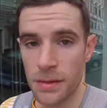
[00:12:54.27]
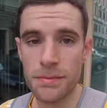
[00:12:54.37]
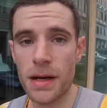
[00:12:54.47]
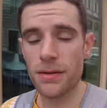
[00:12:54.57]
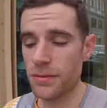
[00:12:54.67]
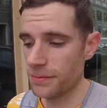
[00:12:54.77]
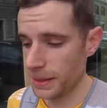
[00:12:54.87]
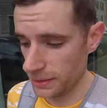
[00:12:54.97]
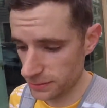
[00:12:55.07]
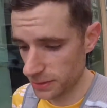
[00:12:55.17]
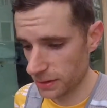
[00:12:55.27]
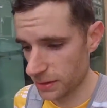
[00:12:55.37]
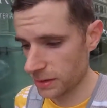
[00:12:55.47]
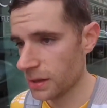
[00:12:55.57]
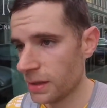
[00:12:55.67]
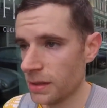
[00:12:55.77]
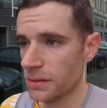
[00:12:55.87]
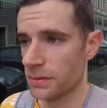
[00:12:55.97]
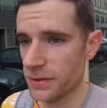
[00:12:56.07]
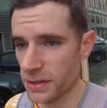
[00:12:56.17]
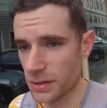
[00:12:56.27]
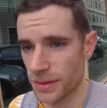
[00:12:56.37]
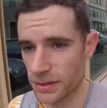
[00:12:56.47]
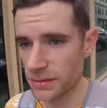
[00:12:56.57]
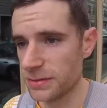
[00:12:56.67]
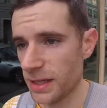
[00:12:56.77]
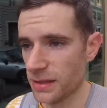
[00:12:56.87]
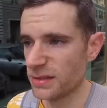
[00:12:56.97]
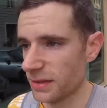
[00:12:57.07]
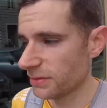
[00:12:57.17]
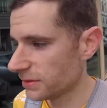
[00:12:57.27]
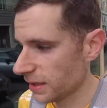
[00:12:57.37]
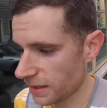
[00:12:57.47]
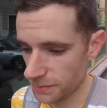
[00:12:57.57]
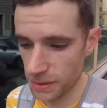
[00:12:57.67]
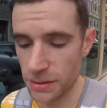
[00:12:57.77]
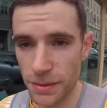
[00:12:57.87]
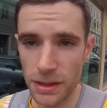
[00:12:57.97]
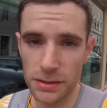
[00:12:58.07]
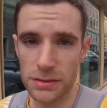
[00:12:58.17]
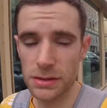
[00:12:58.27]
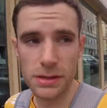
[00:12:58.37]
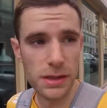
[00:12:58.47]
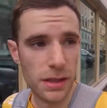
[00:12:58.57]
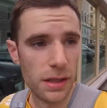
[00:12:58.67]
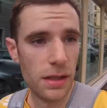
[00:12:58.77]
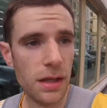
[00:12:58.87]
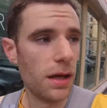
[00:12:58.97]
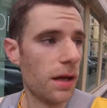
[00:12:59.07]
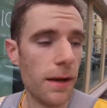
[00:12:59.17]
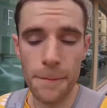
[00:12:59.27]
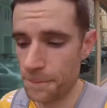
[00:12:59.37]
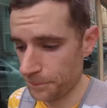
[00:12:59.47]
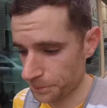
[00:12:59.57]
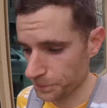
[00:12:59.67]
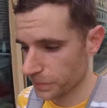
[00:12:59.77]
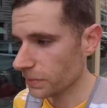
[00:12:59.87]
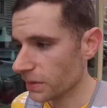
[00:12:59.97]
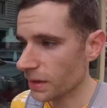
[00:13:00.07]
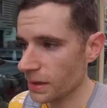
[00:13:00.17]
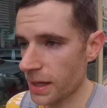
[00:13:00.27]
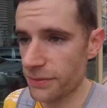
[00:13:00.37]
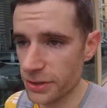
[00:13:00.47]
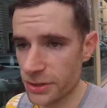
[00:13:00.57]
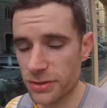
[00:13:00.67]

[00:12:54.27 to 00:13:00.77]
marathon pace. So I finished about 7:10 minute miles. Average